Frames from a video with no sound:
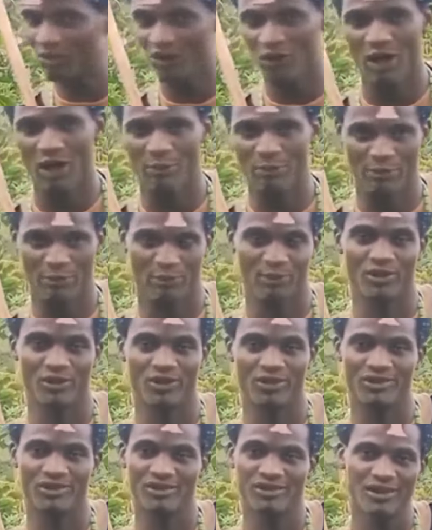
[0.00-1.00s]
our people,
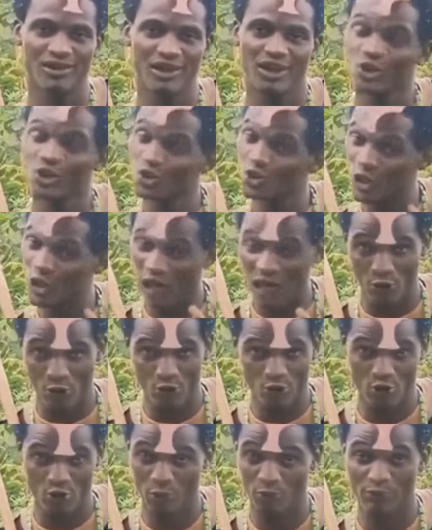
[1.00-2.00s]
you know how
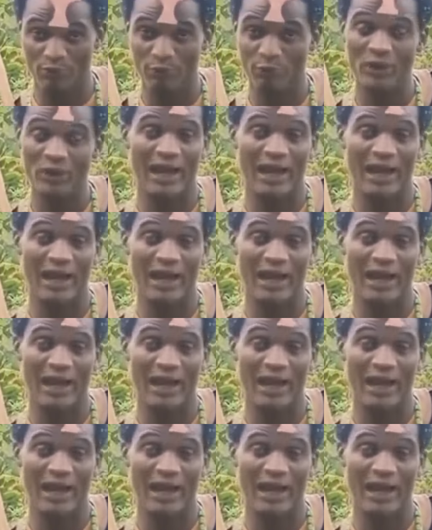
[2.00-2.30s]
some people